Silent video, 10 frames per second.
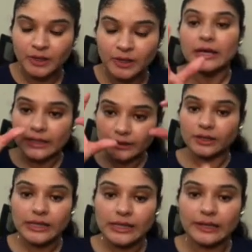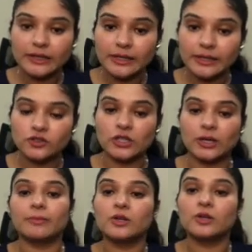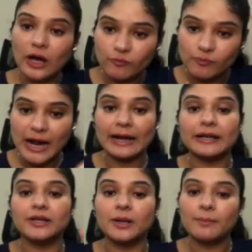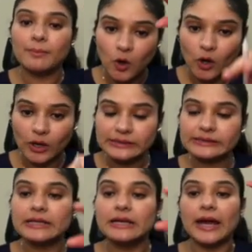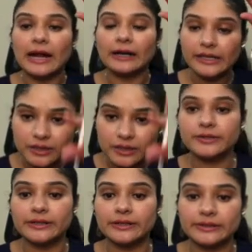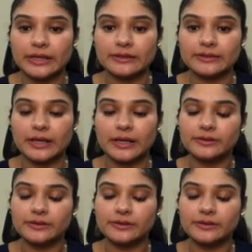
In the catalytic chamber, you have platinum gauze at 800 degrees Celsius.